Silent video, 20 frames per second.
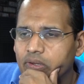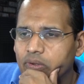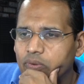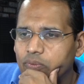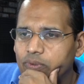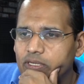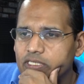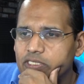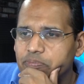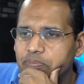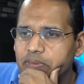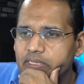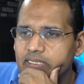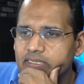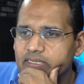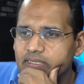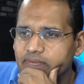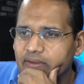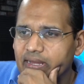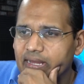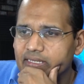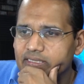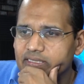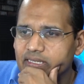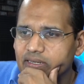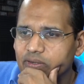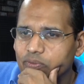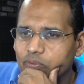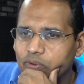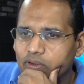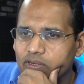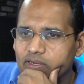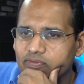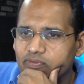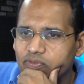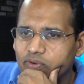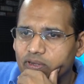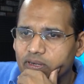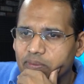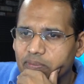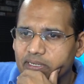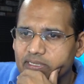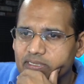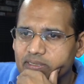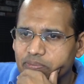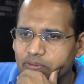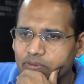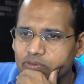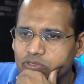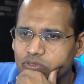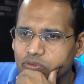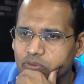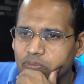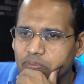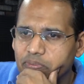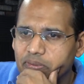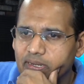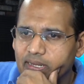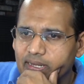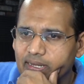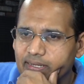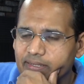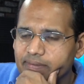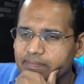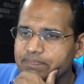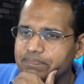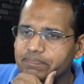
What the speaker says: Which piece of Agile or waterfall am I supposed to apply?